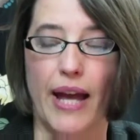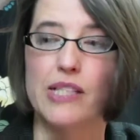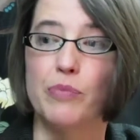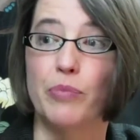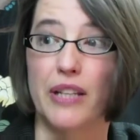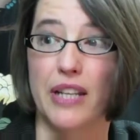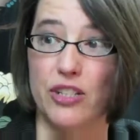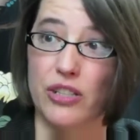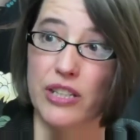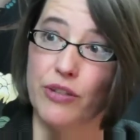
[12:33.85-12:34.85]

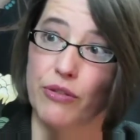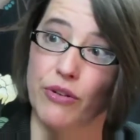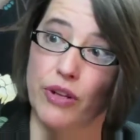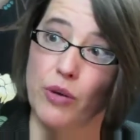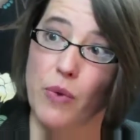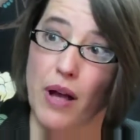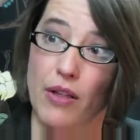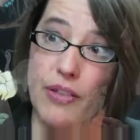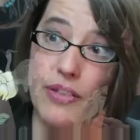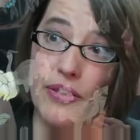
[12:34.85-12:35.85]
exponentially grow their
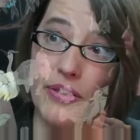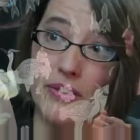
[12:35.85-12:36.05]
wealth